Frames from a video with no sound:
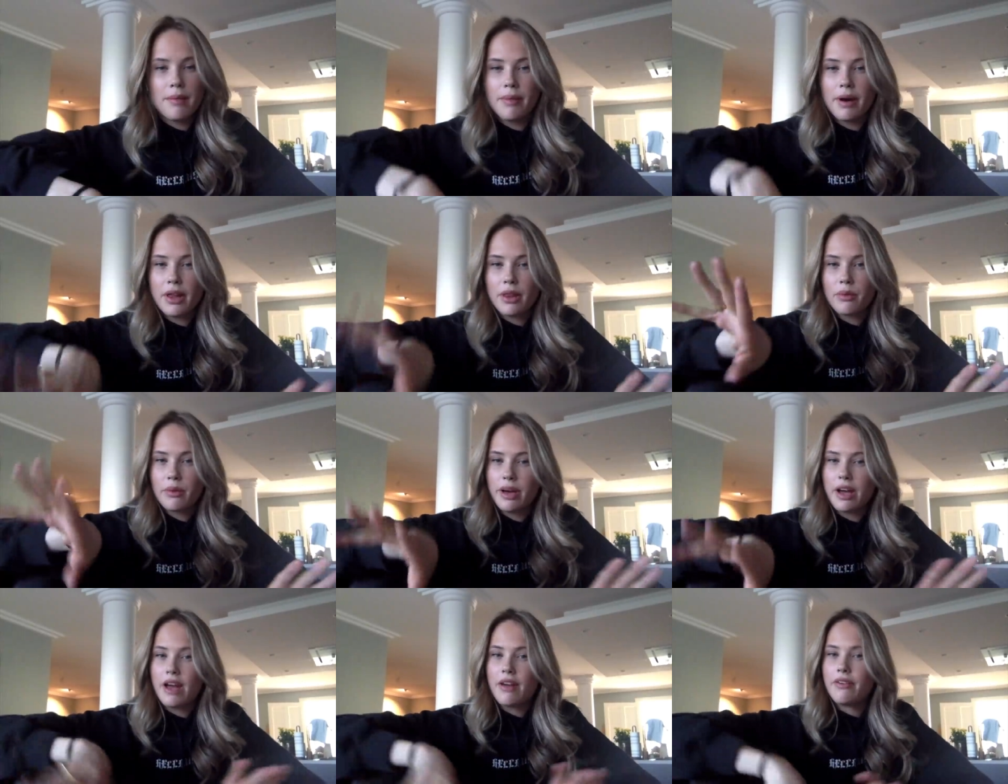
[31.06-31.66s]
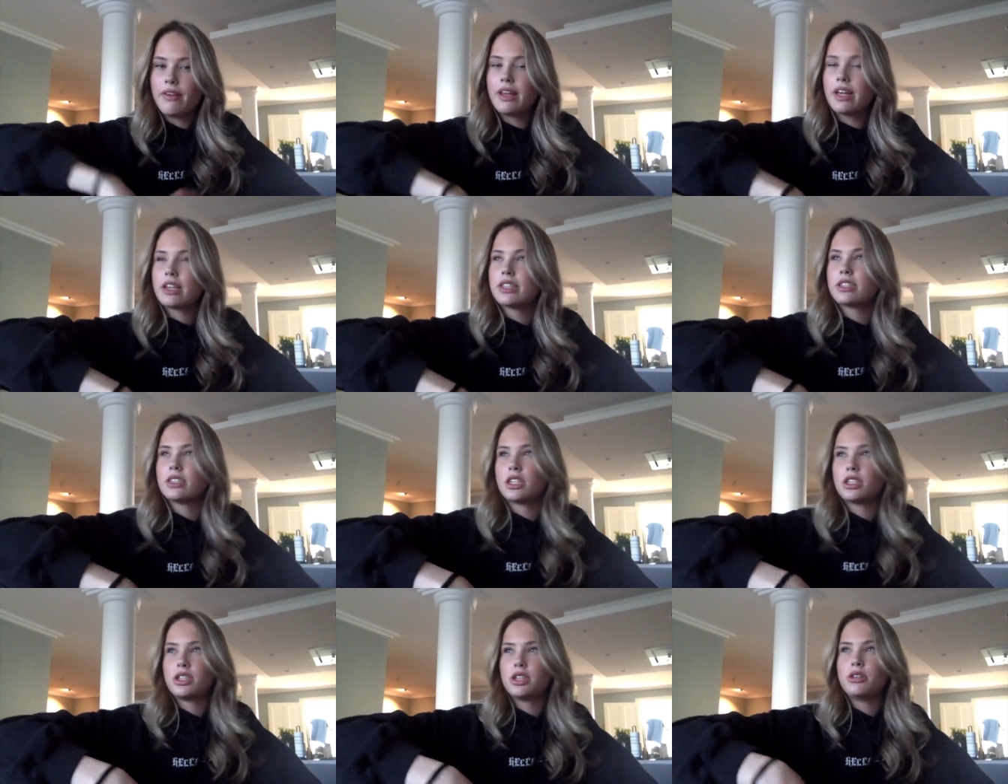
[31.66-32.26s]
And by the way, I feel like
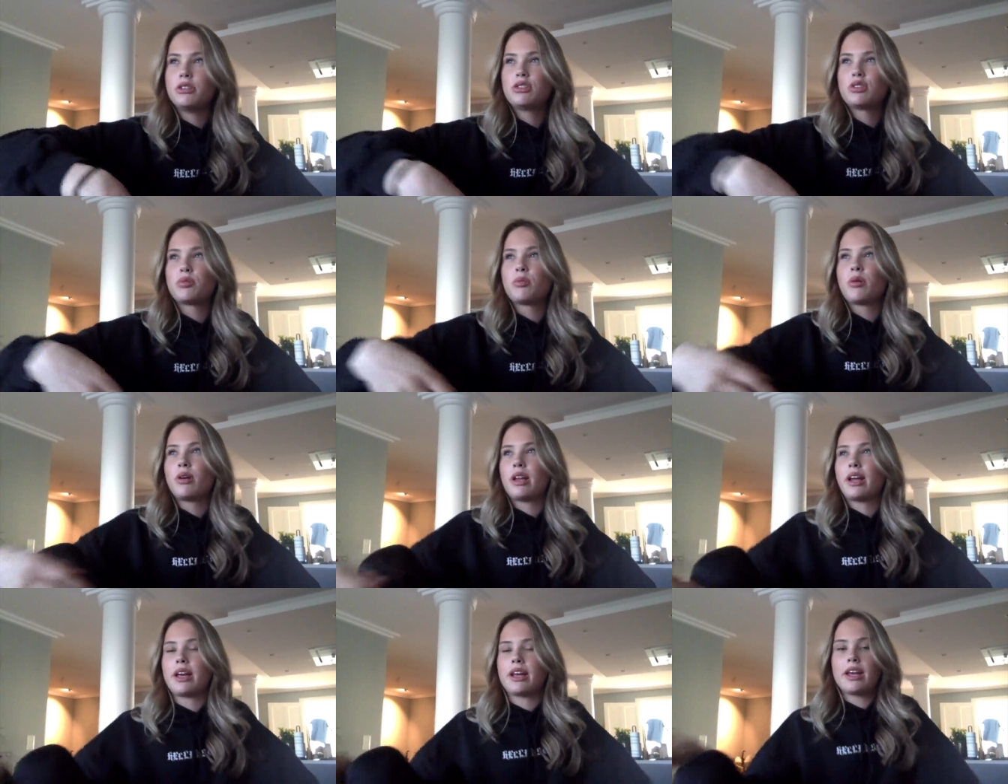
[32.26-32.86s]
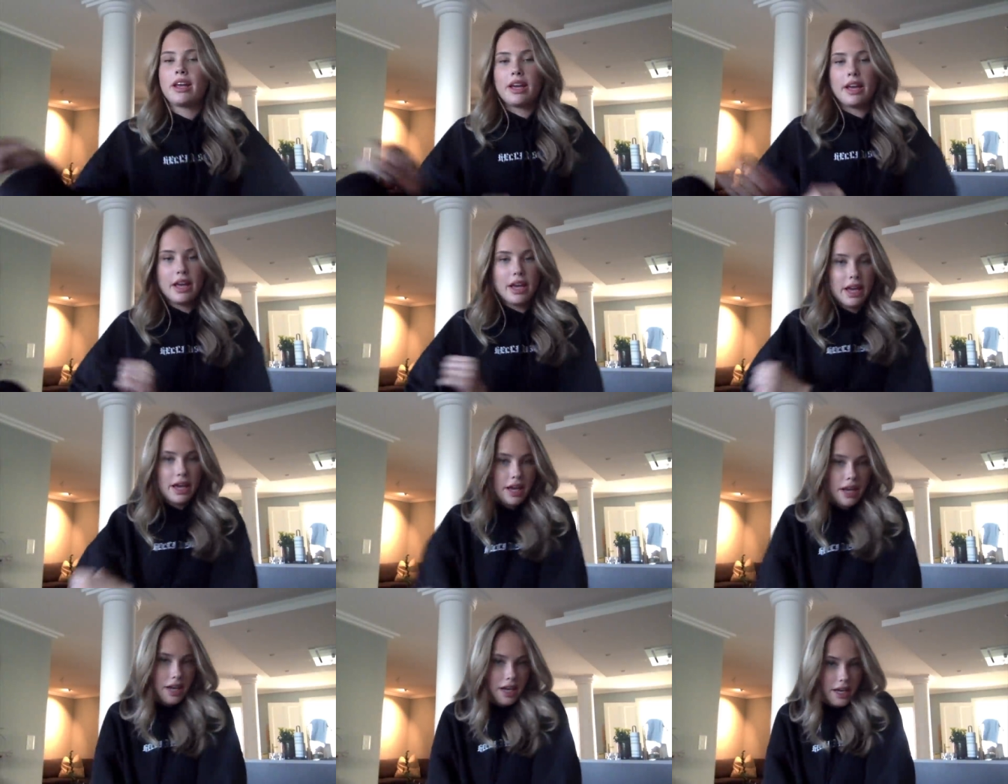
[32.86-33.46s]
such a YouTuber like,
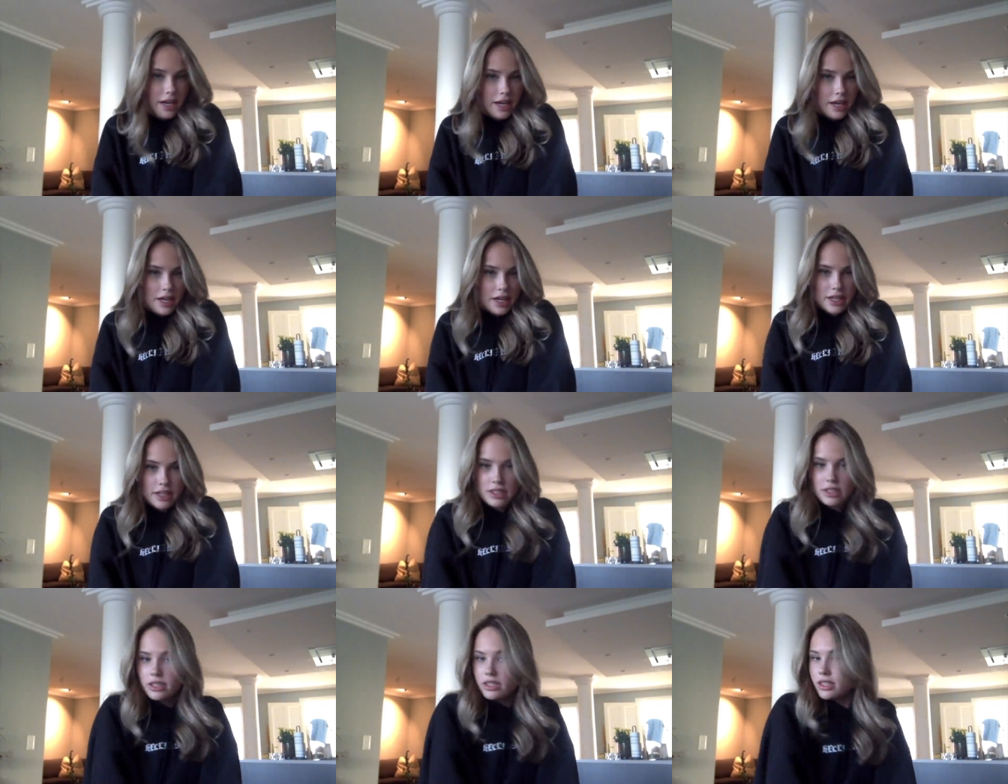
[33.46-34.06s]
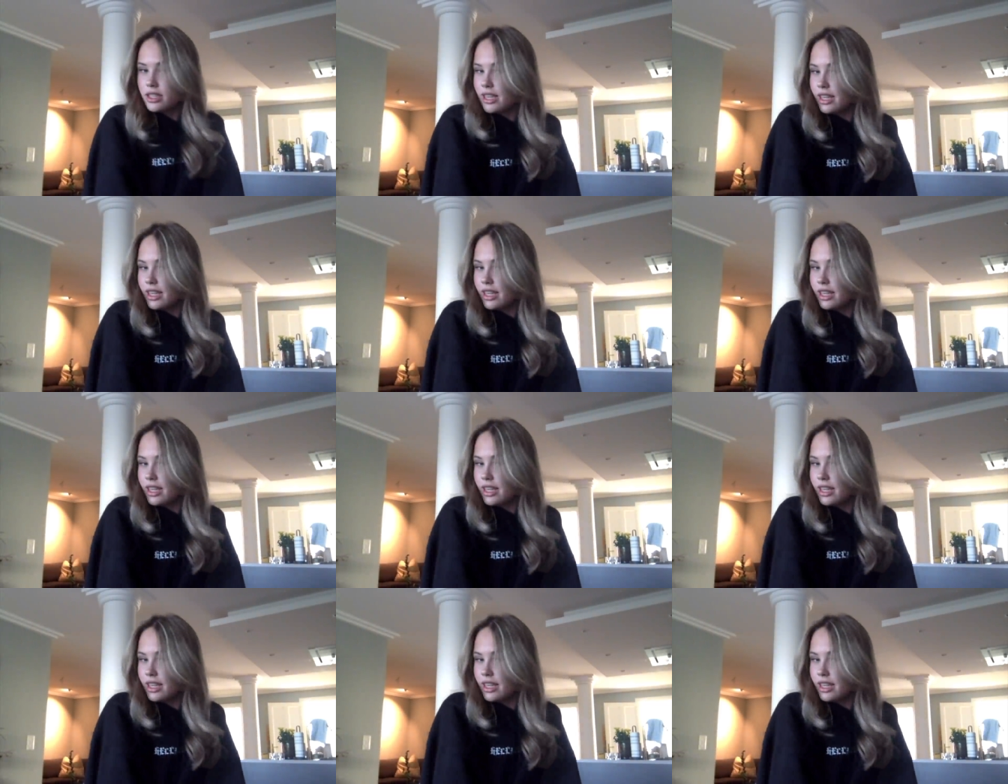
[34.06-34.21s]
hey guys,